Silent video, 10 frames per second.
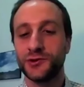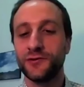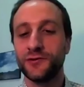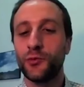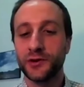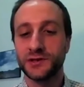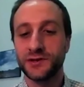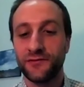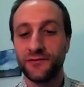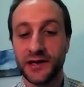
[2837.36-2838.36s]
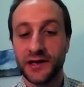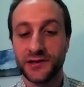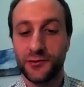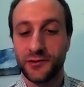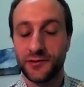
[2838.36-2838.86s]
you have words of advice
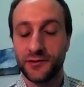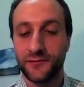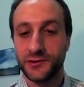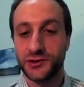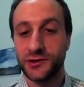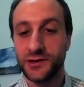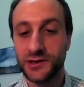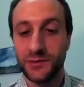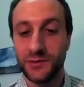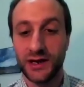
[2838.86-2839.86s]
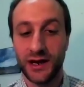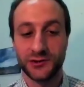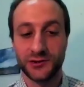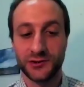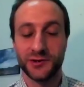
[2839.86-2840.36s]
for journalists and media
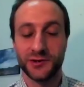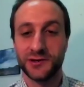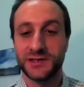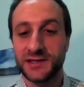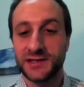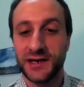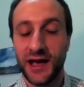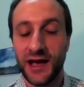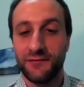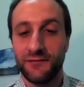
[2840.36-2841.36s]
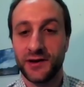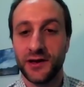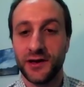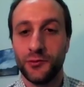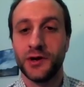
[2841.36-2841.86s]
entrepreneurs as they navigate
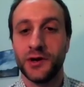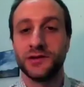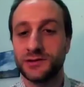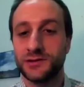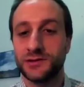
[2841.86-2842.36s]
what's